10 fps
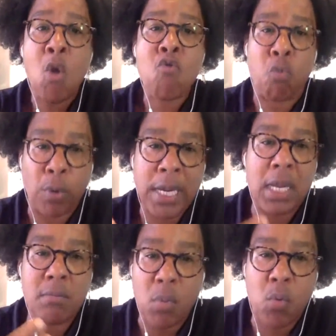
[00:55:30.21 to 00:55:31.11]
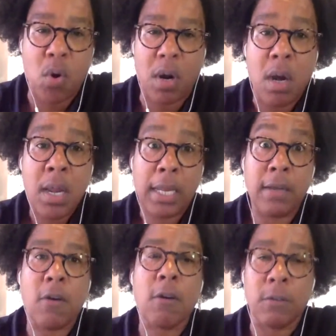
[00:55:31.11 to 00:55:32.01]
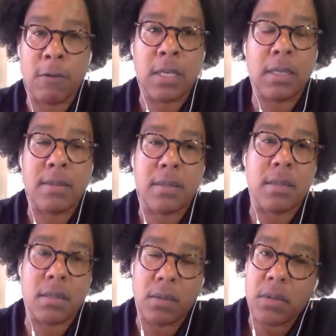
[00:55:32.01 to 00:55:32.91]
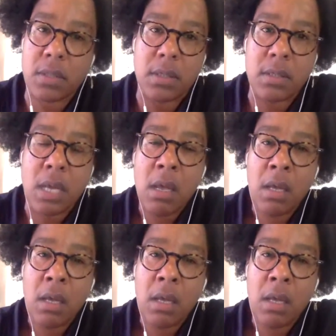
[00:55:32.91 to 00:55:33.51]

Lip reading: read more in our learning institutions